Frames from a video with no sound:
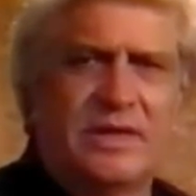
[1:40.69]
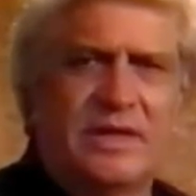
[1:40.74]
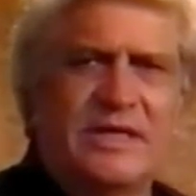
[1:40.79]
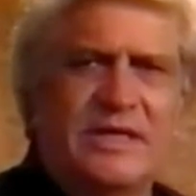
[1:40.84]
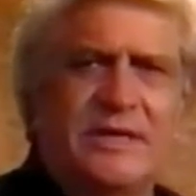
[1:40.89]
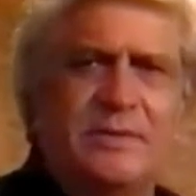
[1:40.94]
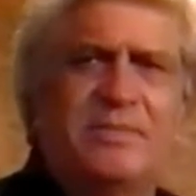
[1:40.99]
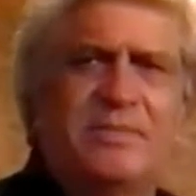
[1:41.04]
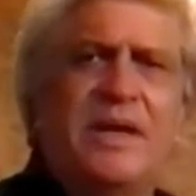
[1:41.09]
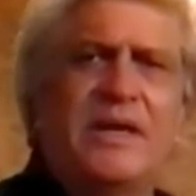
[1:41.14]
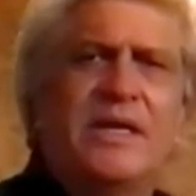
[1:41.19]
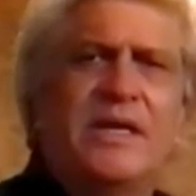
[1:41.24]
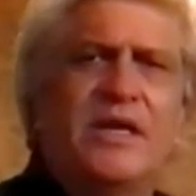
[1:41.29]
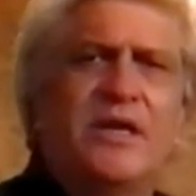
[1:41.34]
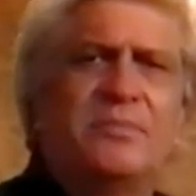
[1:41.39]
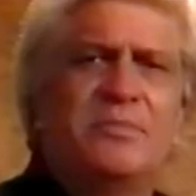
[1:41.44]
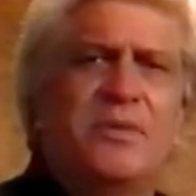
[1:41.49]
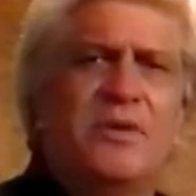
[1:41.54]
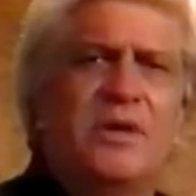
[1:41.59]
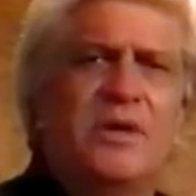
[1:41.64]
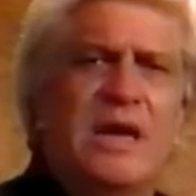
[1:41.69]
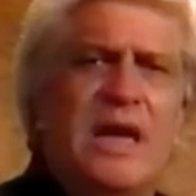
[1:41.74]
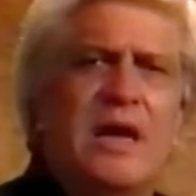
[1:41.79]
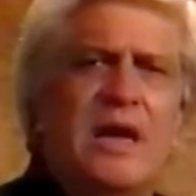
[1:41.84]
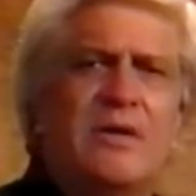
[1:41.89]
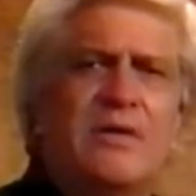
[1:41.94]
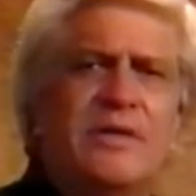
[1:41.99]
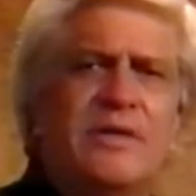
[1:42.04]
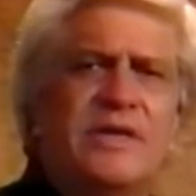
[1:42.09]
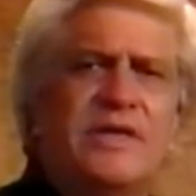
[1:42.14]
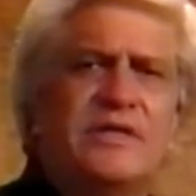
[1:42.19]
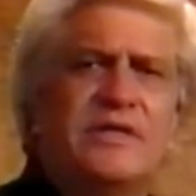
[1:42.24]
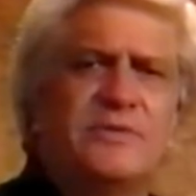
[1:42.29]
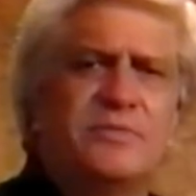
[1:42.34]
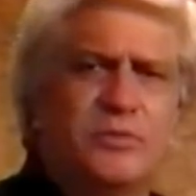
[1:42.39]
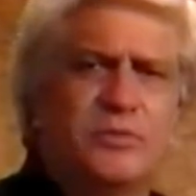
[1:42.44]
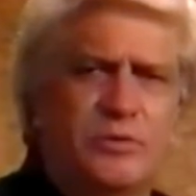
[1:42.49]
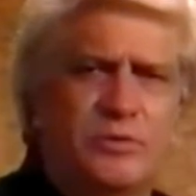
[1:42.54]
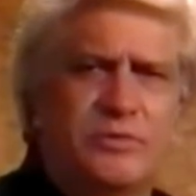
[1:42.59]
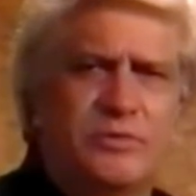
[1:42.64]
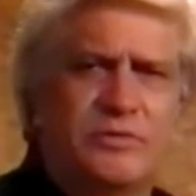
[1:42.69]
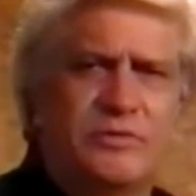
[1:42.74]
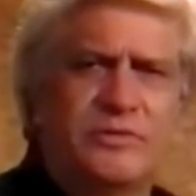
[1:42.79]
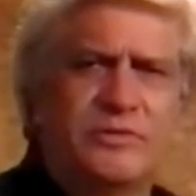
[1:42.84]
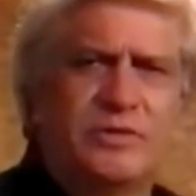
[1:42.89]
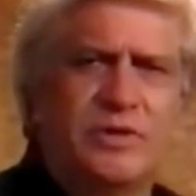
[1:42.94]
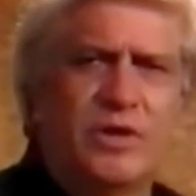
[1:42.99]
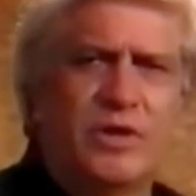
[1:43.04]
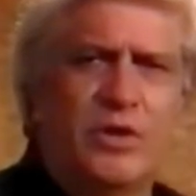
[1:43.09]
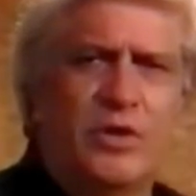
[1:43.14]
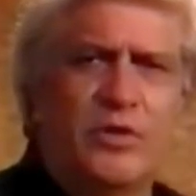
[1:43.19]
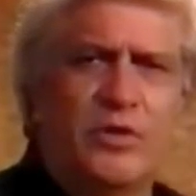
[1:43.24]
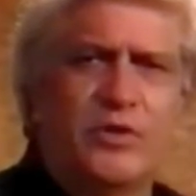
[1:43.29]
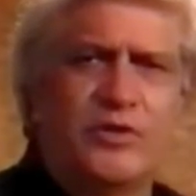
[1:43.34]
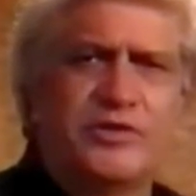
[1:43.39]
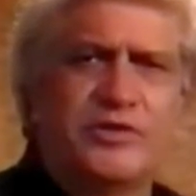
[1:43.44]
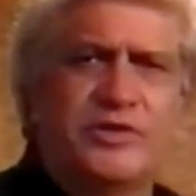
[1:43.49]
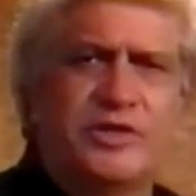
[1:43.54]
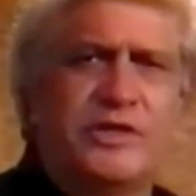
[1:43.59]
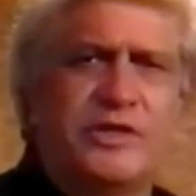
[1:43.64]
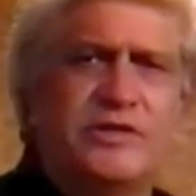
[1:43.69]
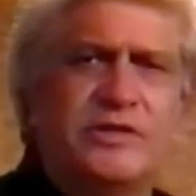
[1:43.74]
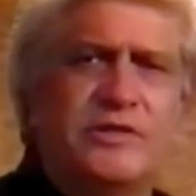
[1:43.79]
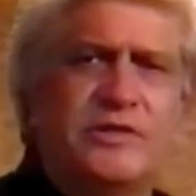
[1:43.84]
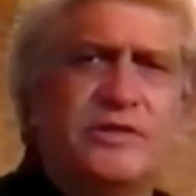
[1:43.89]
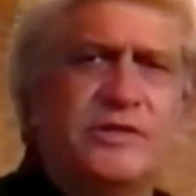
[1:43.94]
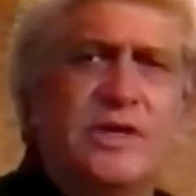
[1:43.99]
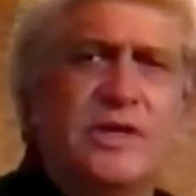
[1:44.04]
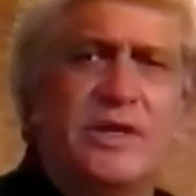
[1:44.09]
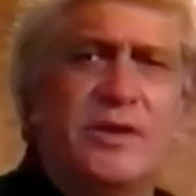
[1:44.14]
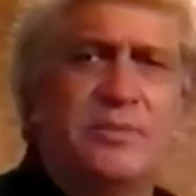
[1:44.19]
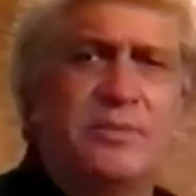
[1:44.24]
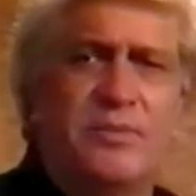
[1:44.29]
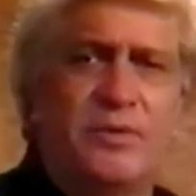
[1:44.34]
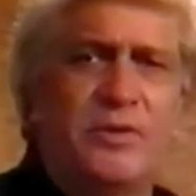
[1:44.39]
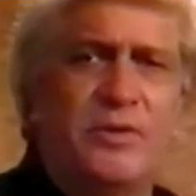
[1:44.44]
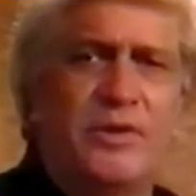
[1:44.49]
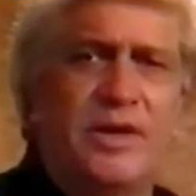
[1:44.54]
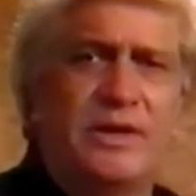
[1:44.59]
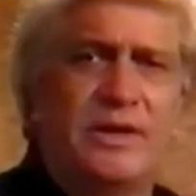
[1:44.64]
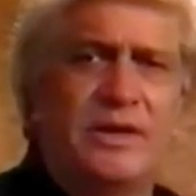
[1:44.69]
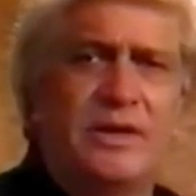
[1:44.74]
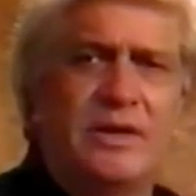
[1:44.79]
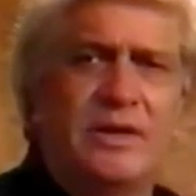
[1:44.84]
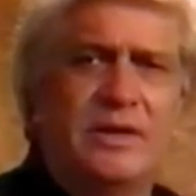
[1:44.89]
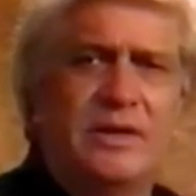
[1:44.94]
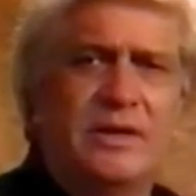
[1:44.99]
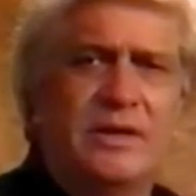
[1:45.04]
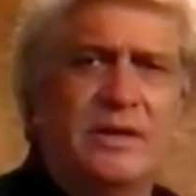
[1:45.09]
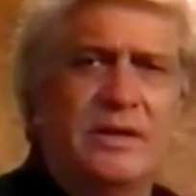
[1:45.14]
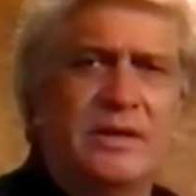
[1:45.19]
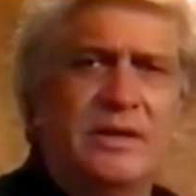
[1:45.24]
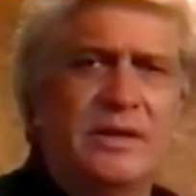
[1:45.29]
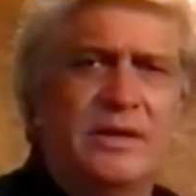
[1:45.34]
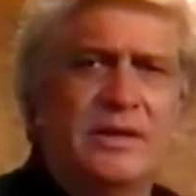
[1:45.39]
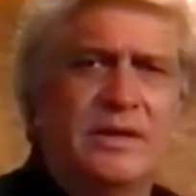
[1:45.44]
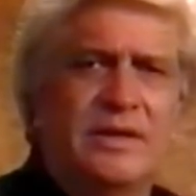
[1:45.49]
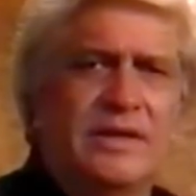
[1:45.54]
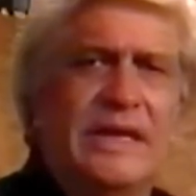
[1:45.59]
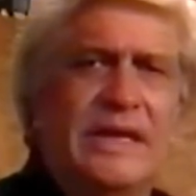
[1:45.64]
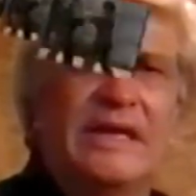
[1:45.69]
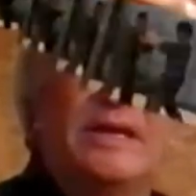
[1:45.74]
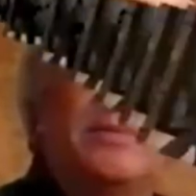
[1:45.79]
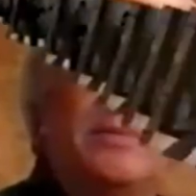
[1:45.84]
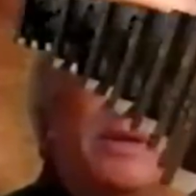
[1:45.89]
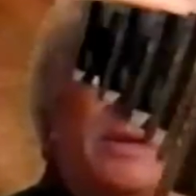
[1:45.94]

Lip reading: Depending upon how these moves or gestures are employed, they can be